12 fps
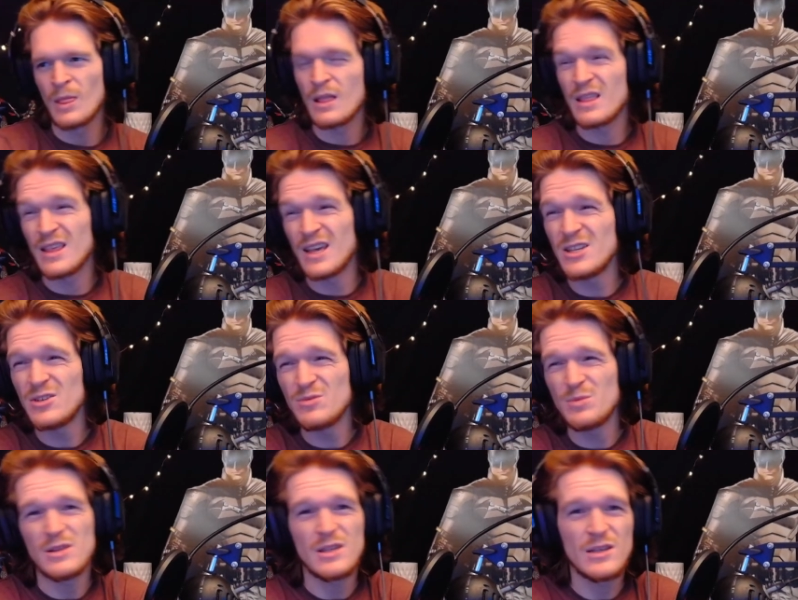Can you
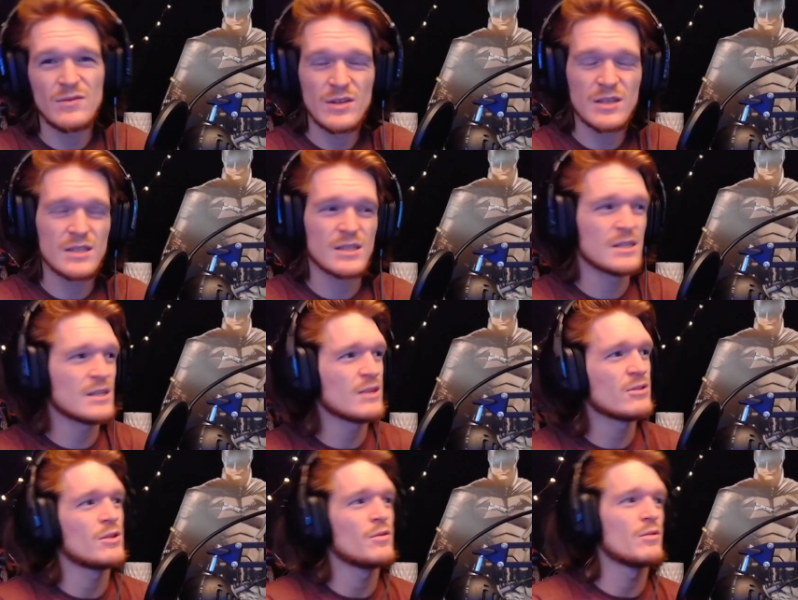believe this? This is how
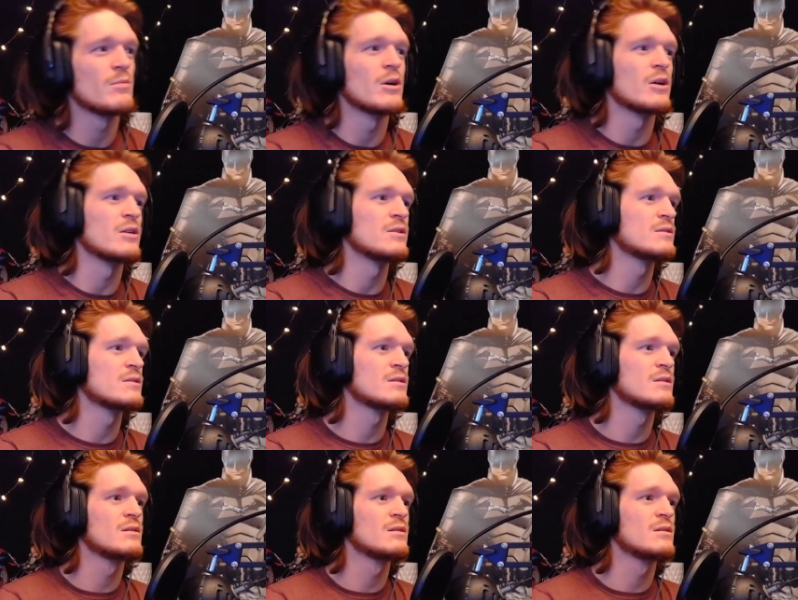low the bar is.